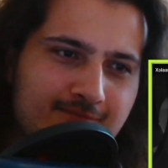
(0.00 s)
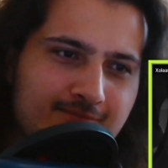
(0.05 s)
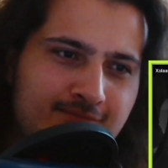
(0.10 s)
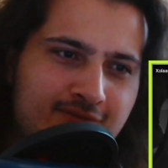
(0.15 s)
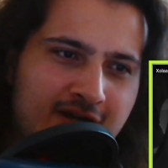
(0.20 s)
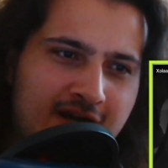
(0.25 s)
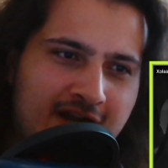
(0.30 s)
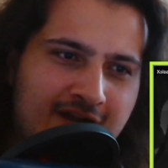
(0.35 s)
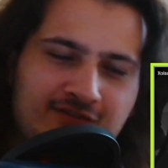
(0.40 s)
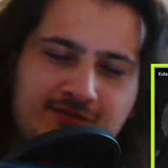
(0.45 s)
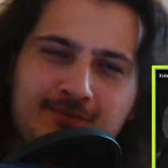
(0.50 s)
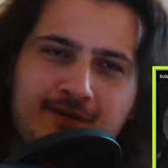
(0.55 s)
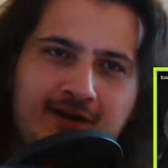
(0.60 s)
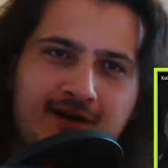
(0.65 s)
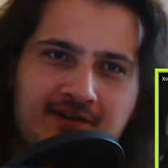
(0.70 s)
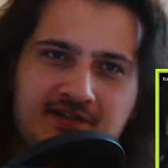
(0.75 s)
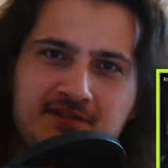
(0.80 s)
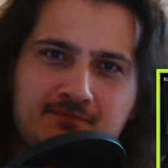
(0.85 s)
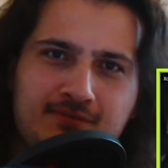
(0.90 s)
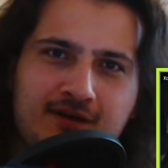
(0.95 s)
private
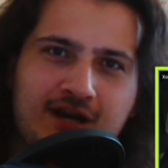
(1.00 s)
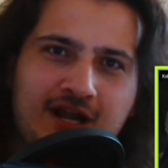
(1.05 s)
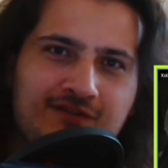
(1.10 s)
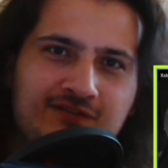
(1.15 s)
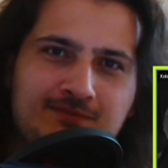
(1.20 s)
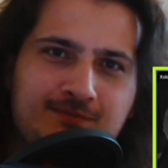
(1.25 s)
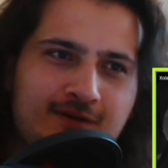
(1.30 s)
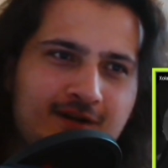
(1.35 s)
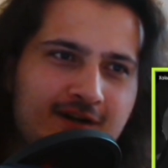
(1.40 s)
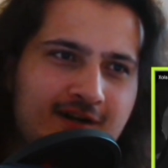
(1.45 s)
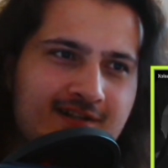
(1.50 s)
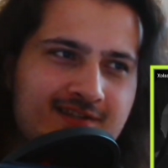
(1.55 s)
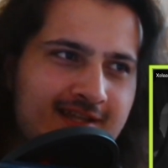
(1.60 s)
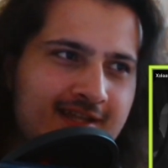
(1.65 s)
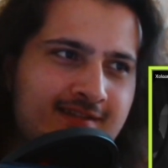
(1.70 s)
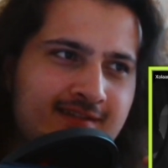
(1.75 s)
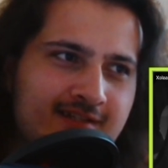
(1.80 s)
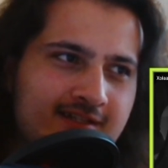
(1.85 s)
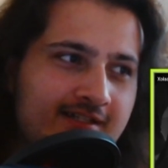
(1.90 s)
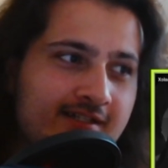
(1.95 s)
parts in private parts,
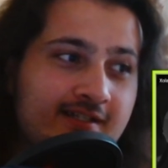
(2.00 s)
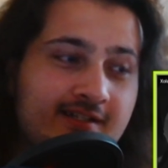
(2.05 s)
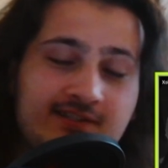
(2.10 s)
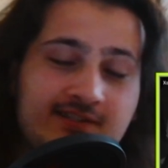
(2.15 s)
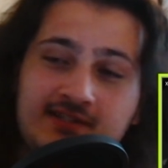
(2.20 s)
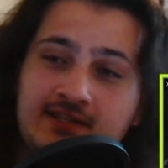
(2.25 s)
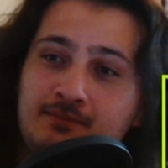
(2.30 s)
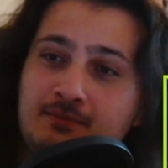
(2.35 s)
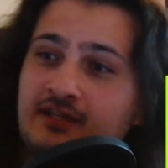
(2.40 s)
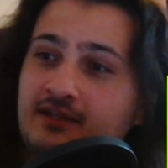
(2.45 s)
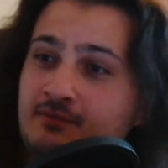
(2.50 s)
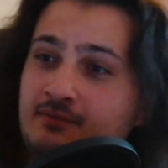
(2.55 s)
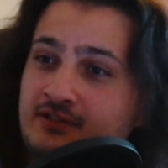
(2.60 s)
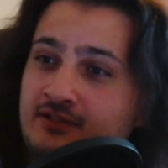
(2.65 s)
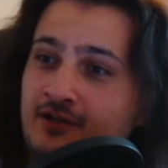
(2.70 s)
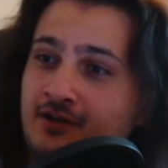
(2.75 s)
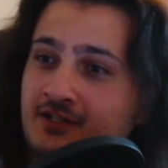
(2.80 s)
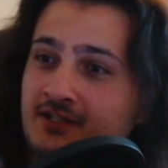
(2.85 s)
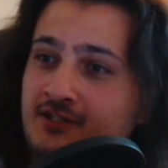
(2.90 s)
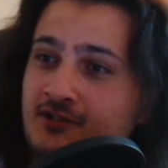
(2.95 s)
and there it is. They make
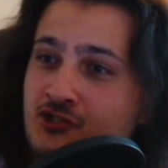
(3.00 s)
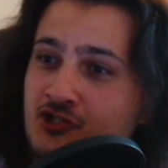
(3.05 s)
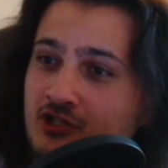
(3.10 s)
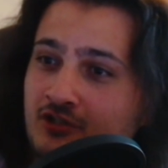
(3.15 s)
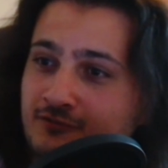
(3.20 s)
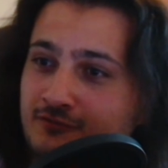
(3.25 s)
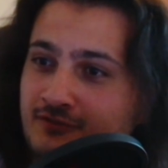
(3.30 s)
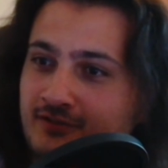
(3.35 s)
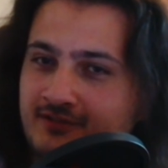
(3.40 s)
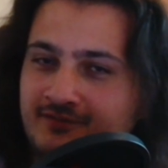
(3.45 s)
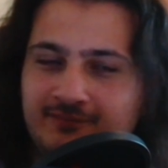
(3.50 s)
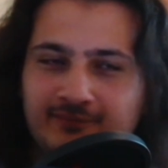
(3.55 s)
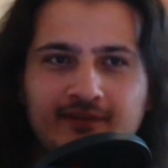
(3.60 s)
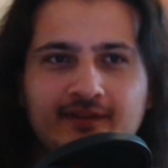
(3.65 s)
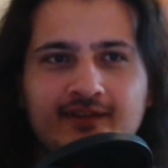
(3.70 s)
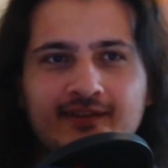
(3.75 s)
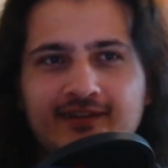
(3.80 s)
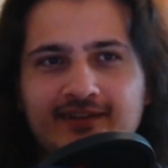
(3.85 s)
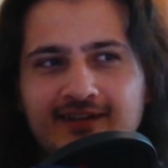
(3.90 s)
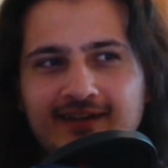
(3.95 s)
dark and children.
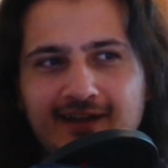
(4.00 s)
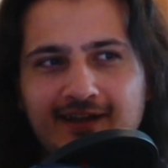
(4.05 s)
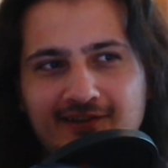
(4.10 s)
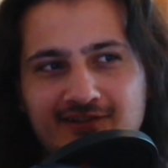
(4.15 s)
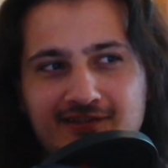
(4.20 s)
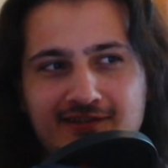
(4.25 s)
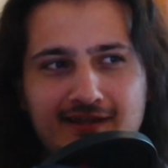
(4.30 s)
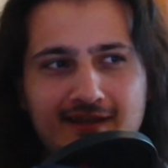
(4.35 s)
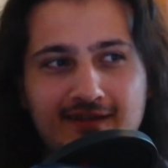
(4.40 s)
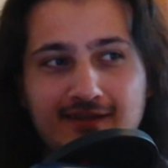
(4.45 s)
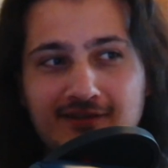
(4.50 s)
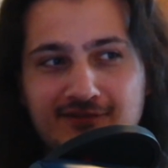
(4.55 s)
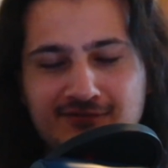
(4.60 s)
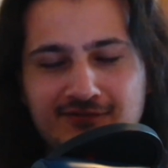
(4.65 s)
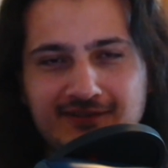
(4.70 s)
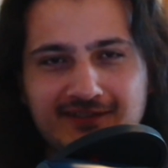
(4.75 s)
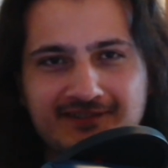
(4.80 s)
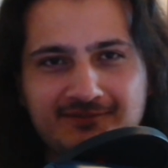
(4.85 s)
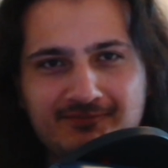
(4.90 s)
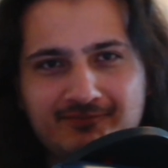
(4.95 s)
Isn't that
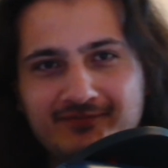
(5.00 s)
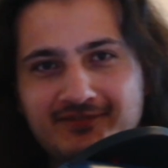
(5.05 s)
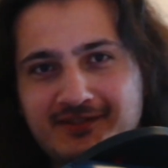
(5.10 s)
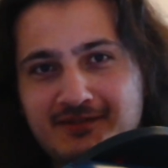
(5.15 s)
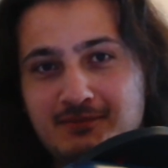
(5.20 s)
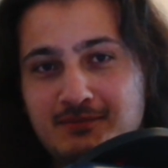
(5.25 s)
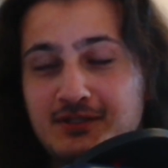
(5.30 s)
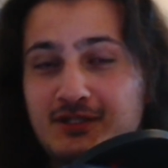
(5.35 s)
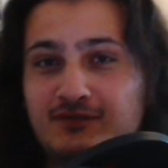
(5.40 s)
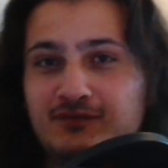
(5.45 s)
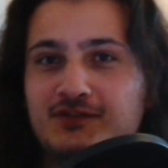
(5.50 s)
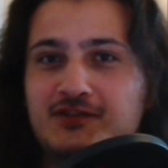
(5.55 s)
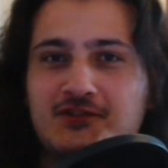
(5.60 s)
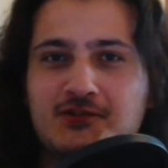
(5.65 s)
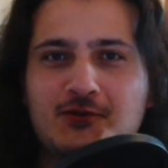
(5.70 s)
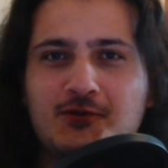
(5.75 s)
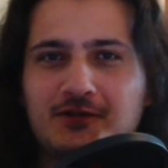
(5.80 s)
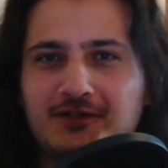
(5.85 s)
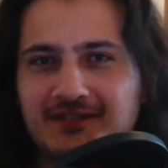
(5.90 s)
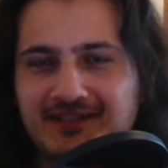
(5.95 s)
lovely? Beautiful
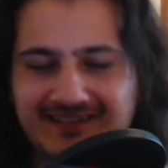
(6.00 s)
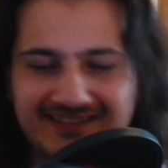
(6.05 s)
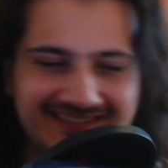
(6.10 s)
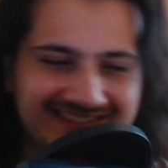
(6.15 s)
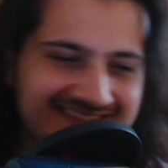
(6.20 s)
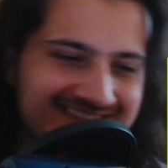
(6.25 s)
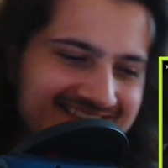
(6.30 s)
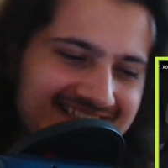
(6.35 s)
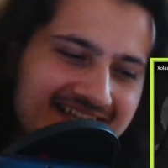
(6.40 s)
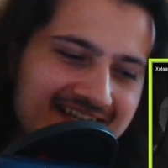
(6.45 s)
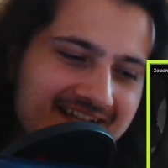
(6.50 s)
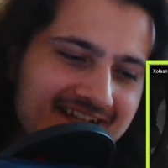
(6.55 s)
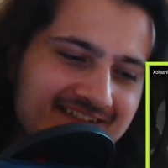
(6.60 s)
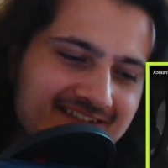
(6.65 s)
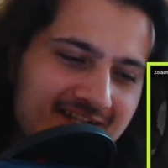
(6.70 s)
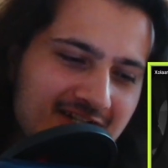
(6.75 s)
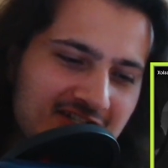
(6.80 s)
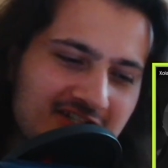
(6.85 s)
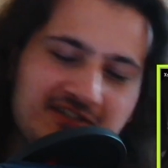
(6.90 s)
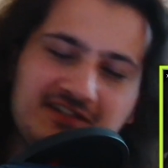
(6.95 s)
story.
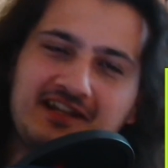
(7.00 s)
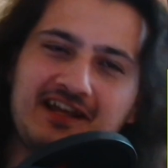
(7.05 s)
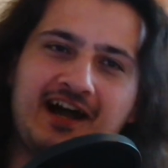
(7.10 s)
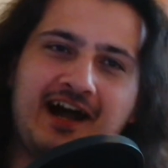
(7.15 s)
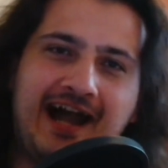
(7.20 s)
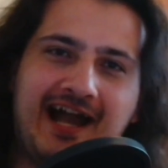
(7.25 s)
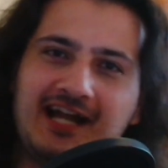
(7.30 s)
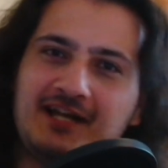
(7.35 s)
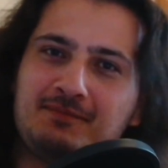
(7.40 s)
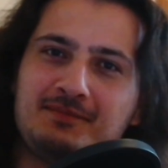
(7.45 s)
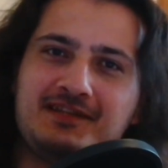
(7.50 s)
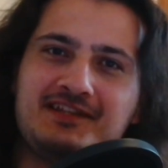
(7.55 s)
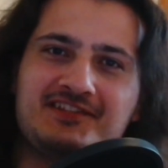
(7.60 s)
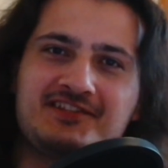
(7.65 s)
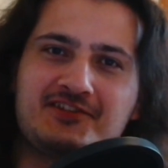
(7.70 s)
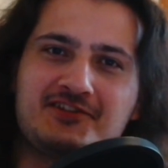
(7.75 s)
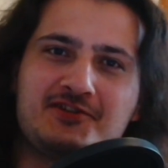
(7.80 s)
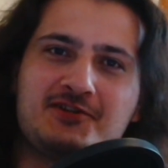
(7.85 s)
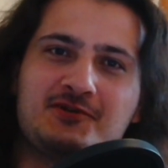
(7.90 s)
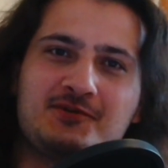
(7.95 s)
They shouldn't hire me as
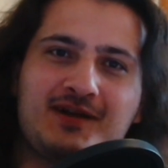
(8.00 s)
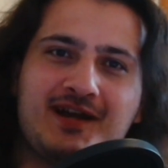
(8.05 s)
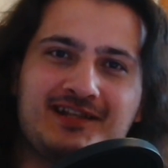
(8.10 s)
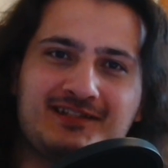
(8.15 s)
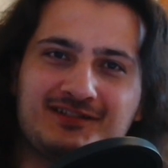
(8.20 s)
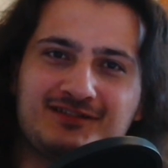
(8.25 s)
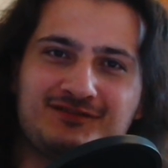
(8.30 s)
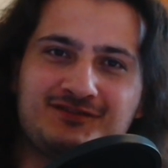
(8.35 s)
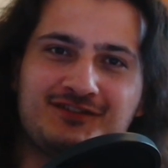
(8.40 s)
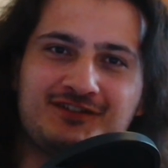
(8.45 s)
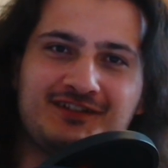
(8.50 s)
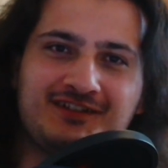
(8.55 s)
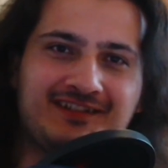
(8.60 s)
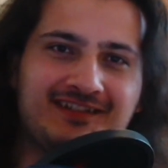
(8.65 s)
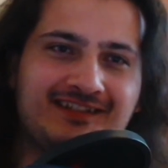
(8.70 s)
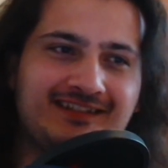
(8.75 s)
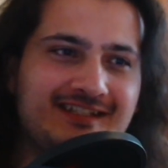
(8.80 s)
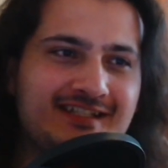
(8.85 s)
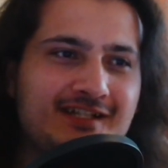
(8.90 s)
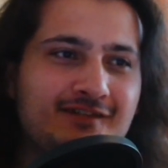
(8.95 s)
the new writer for
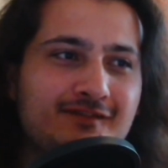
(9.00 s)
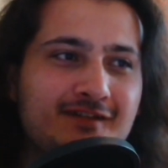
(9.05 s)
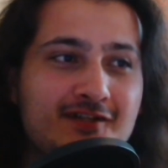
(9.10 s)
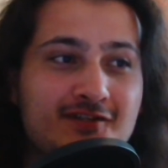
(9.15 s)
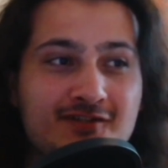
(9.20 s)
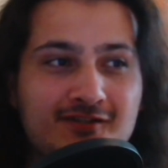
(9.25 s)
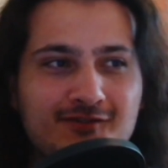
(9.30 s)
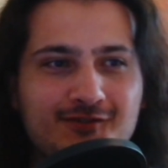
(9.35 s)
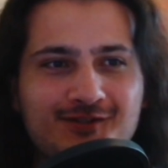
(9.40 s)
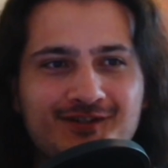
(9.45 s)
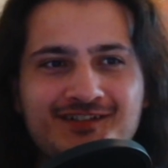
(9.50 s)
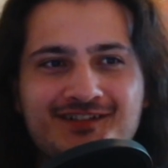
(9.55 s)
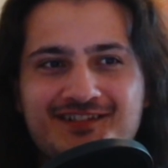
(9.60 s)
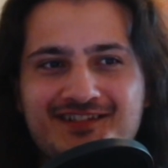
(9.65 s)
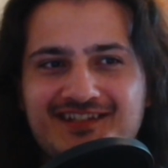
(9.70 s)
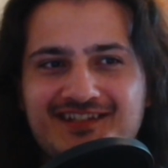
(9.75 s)
the League of Legend lores.